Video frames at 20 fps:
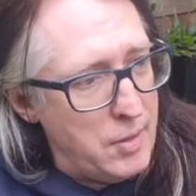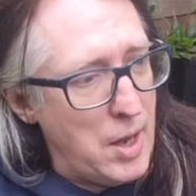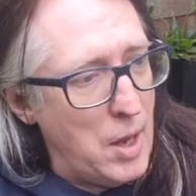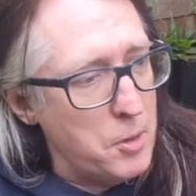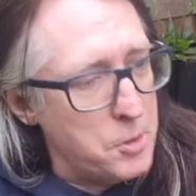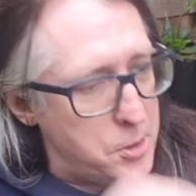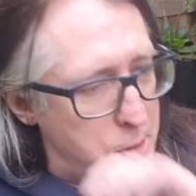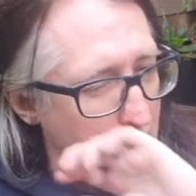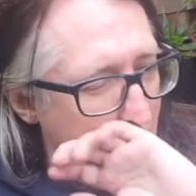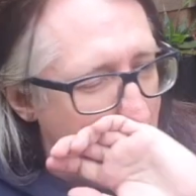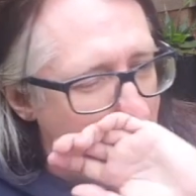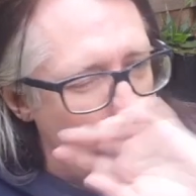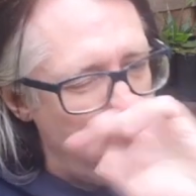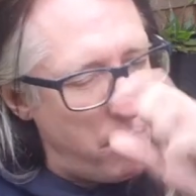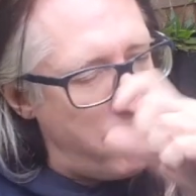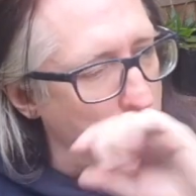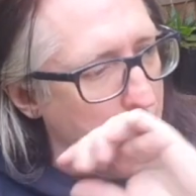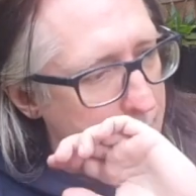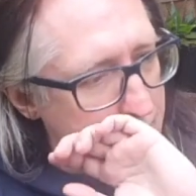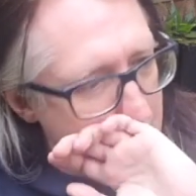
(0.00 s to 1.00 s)
They'll start
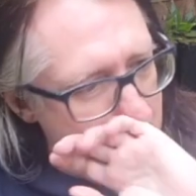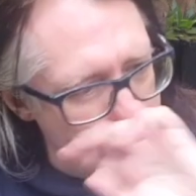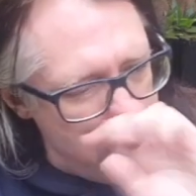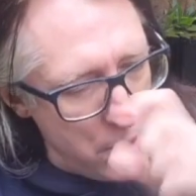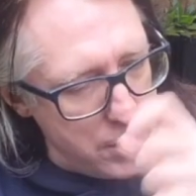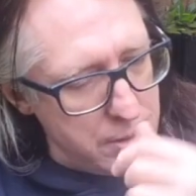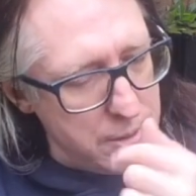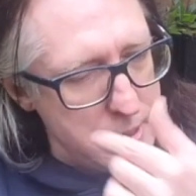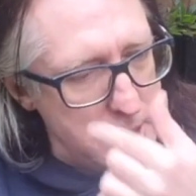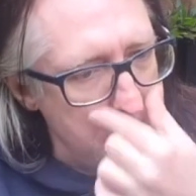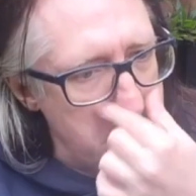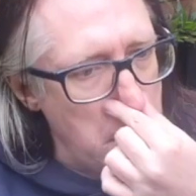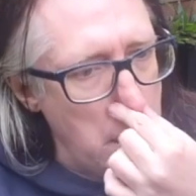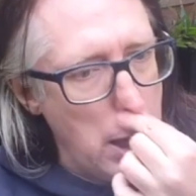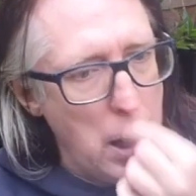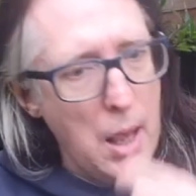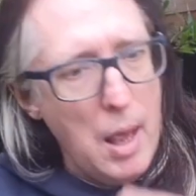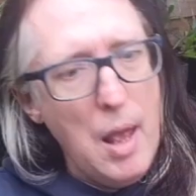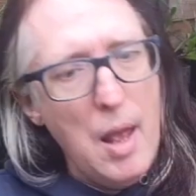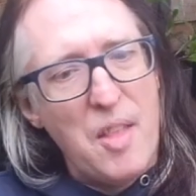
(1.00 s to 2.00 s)
up foundations,
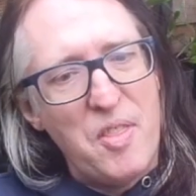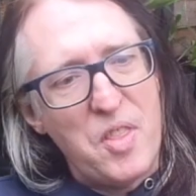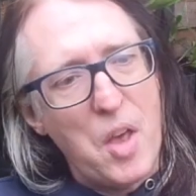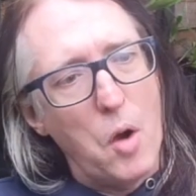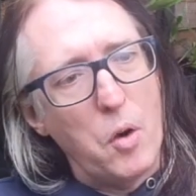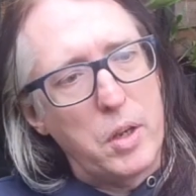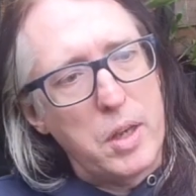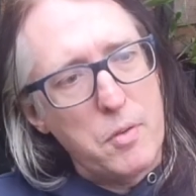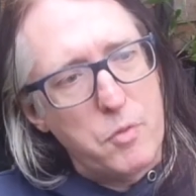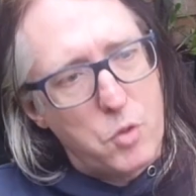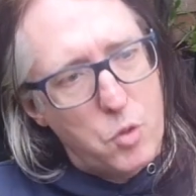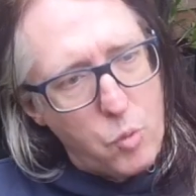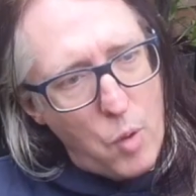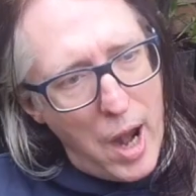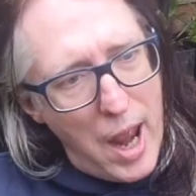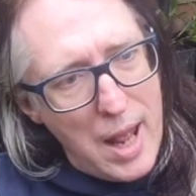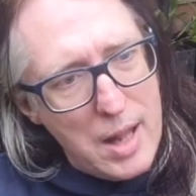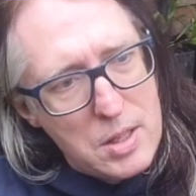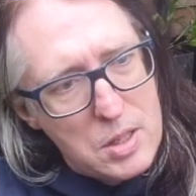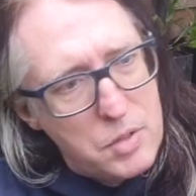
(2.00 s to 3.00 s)
they'll give
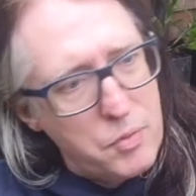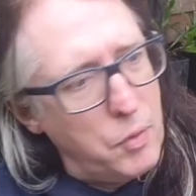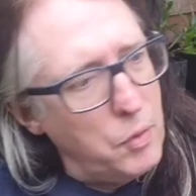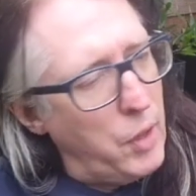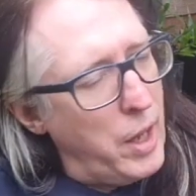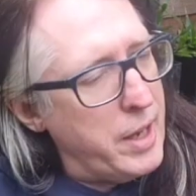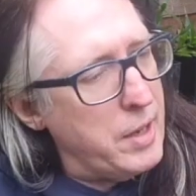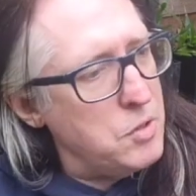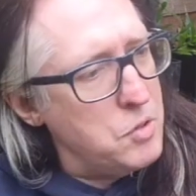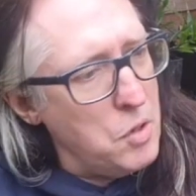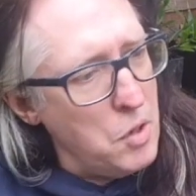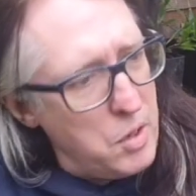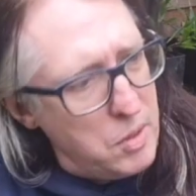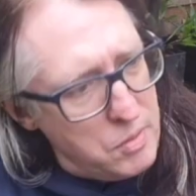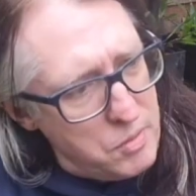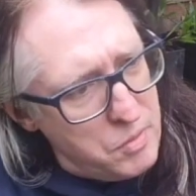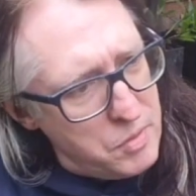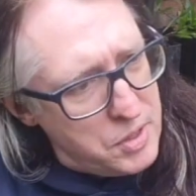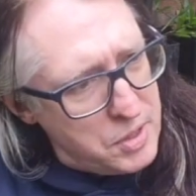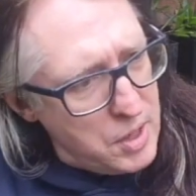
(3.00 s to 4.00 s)
grants for like
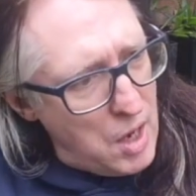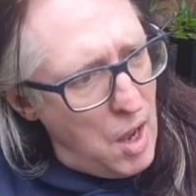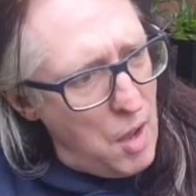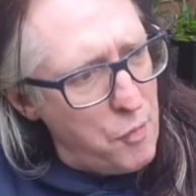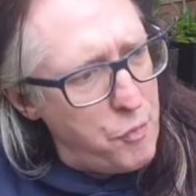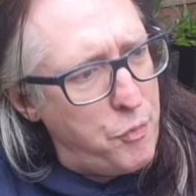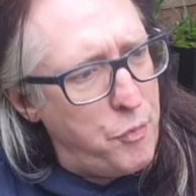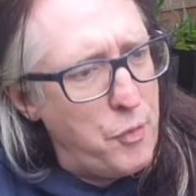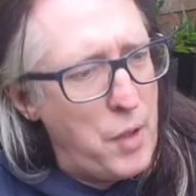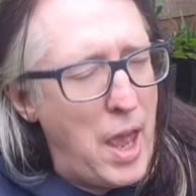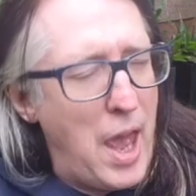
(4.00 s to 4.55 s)
certain stuff,